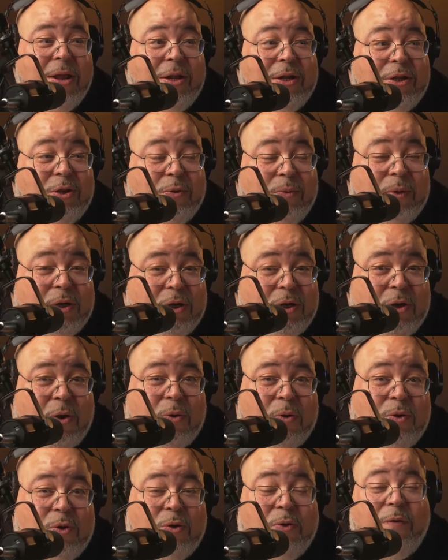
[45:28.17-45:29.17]
So it
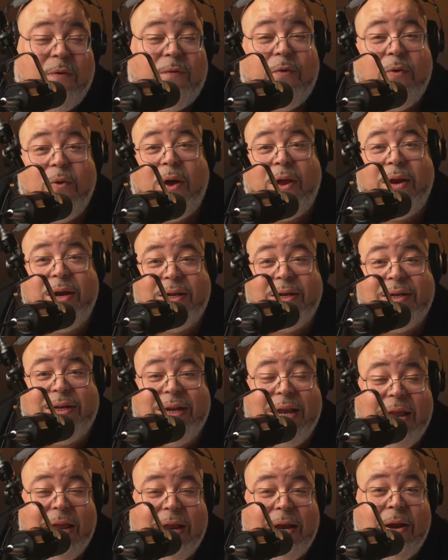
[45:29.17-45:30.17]
shows you if you
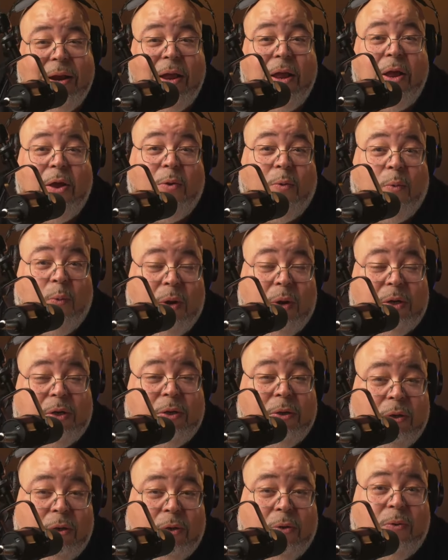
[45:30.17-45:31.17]
understand what
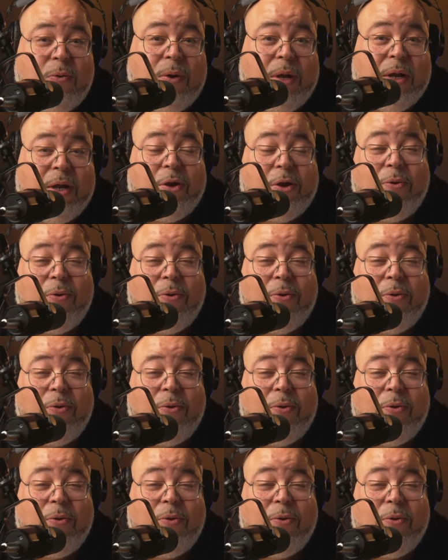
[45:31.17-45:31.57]
you're doing.